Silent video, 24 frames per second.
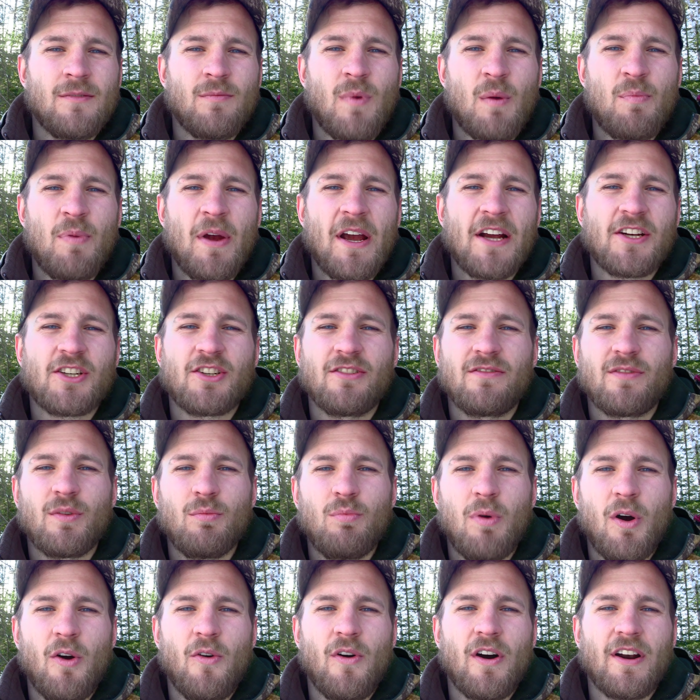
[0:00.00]
My passion for
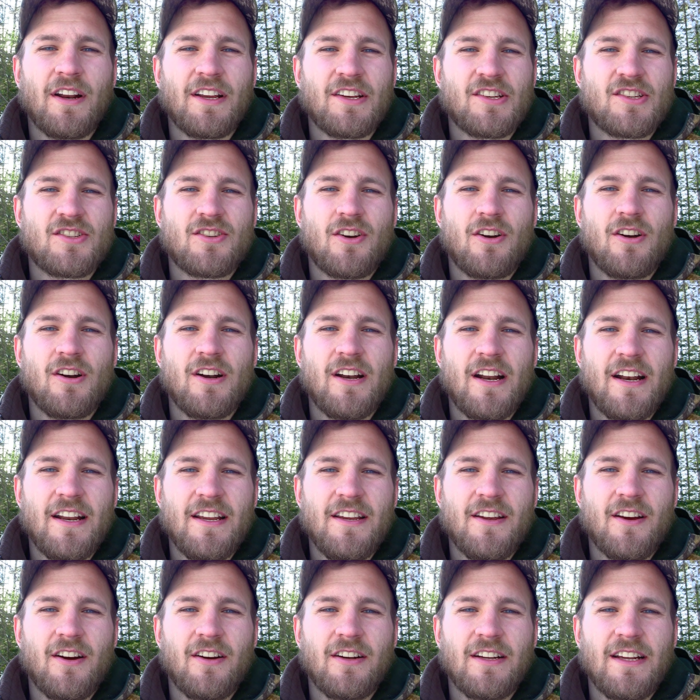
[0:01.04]
bow hunting started at a
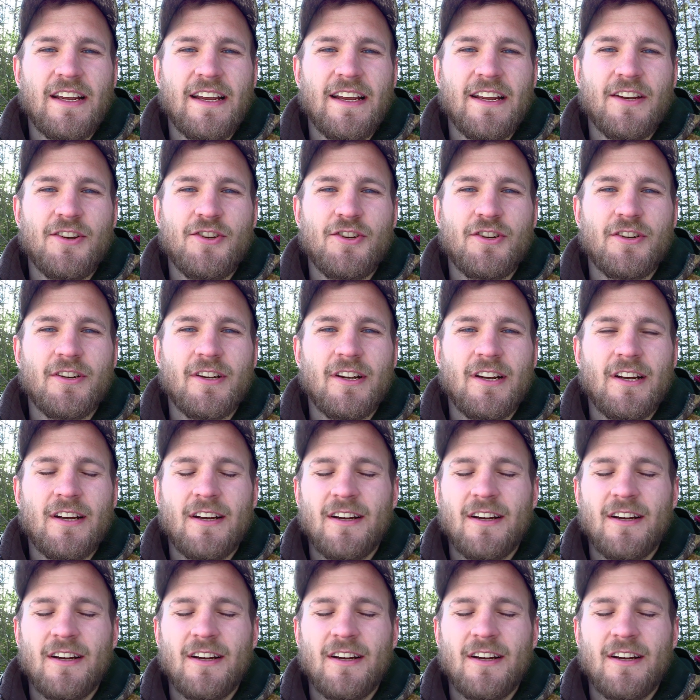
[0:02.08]
young age.